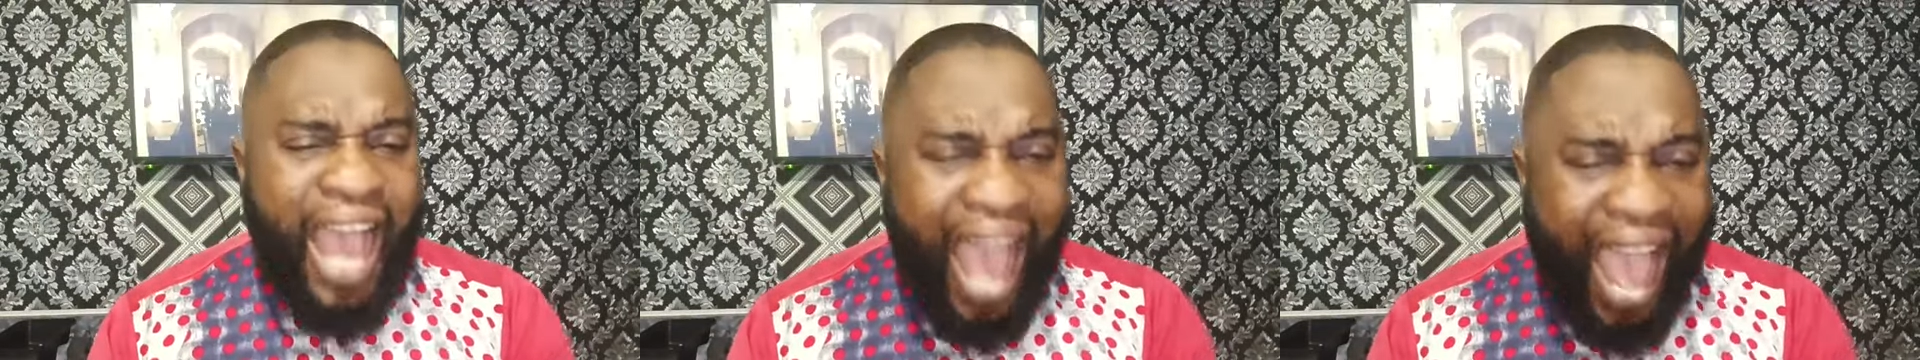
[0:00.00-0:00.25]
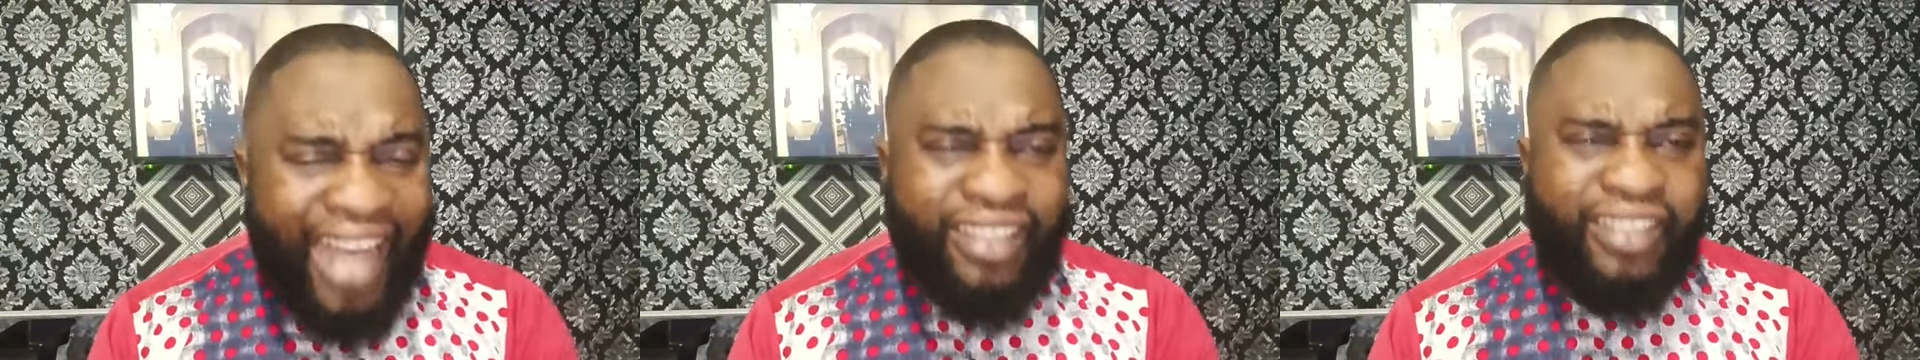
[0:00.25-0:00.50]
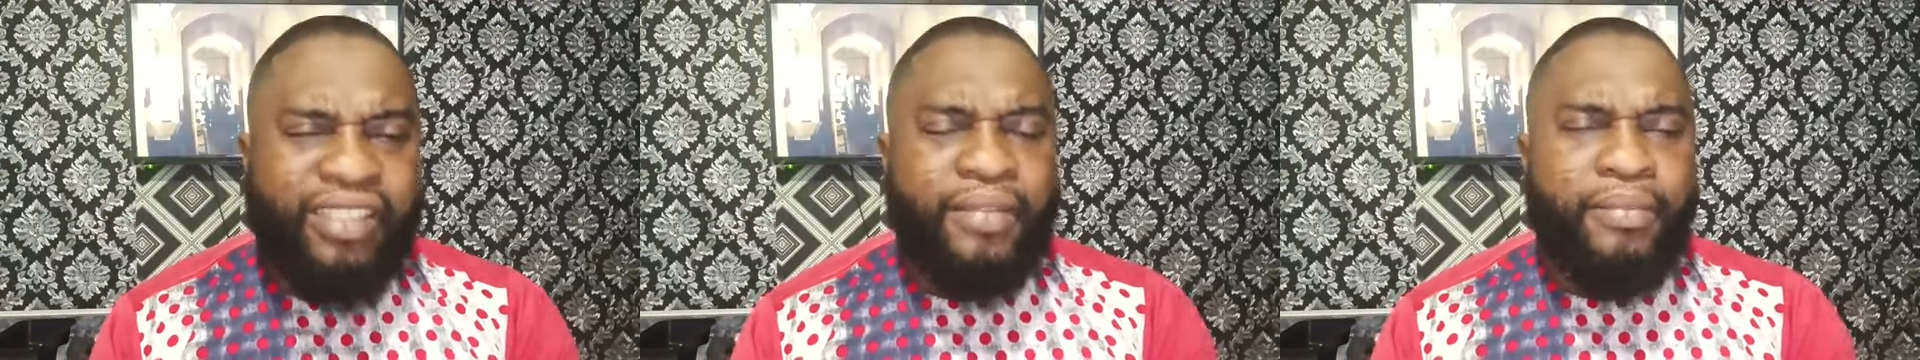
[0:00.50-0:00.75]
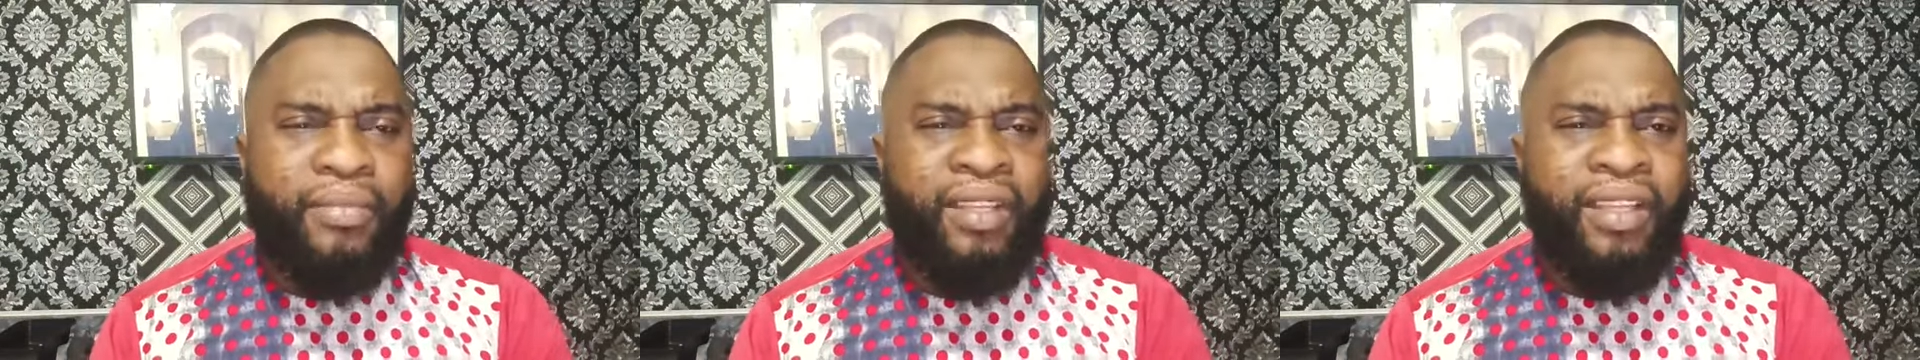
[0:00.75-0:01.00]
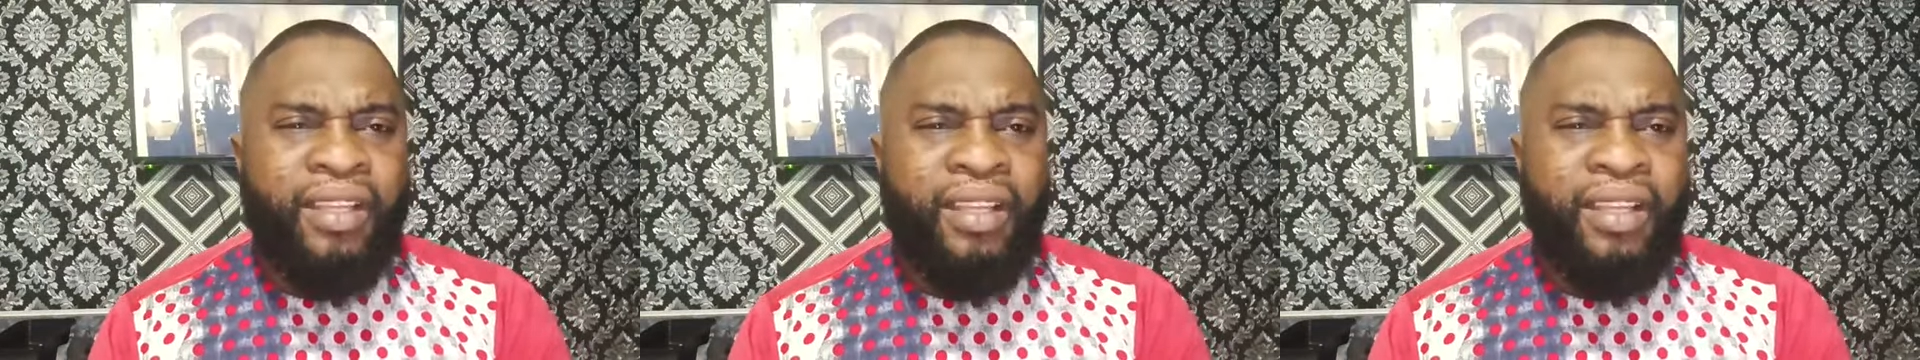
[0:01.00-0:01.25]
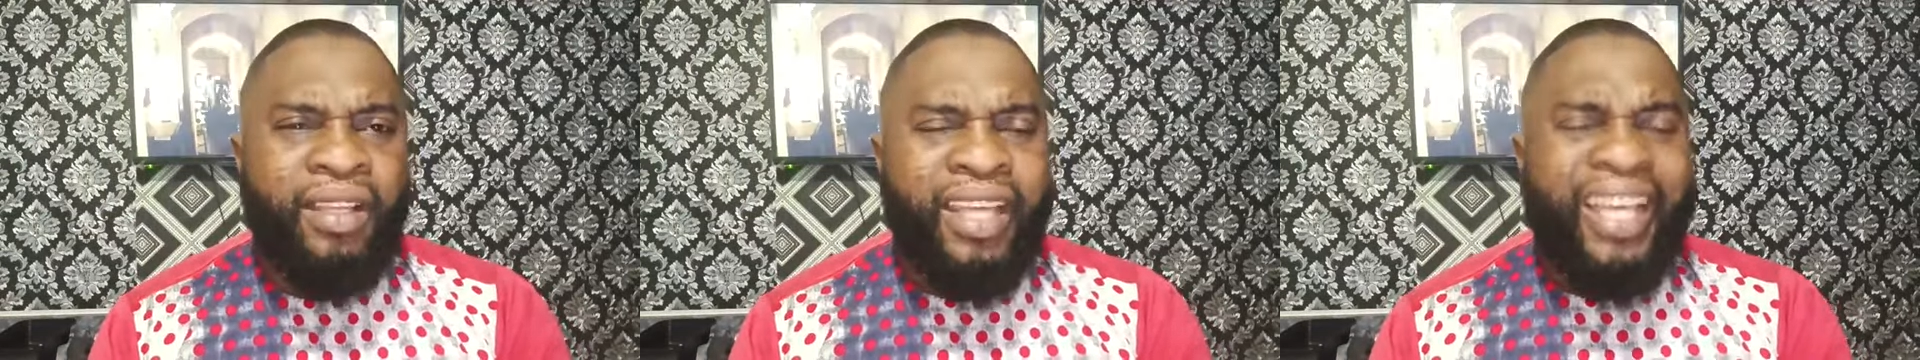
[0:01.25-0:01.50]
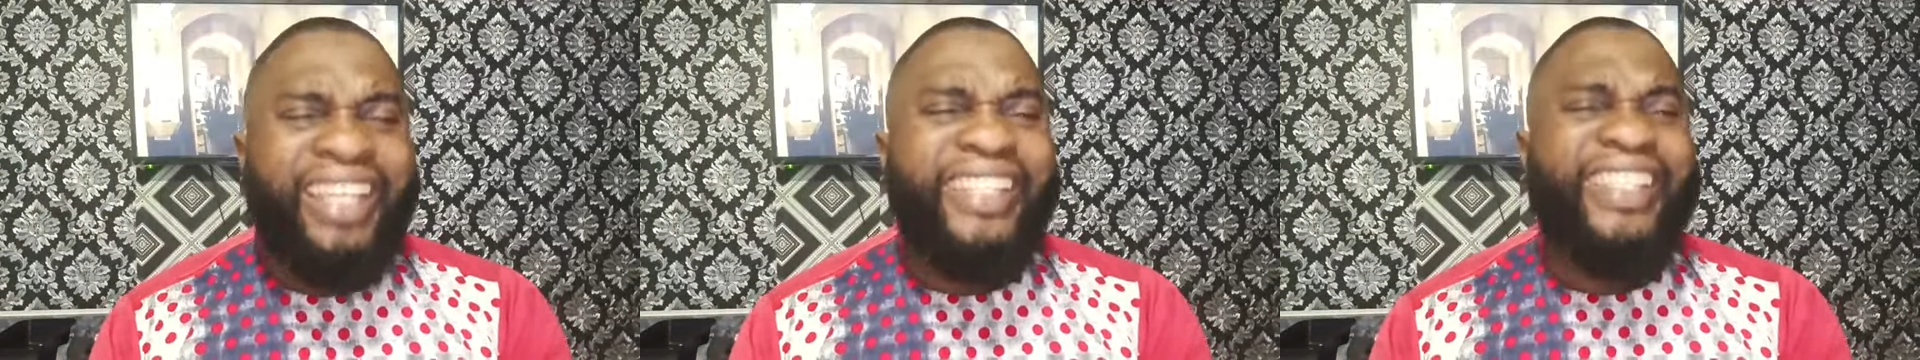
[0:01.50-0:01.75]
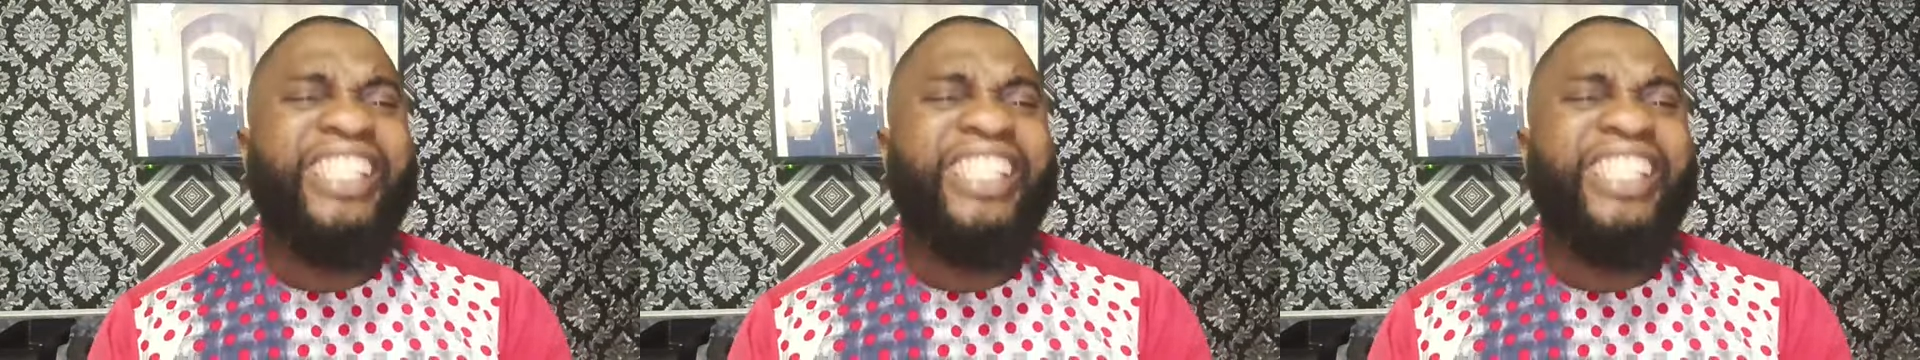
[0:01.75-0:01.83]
act. It is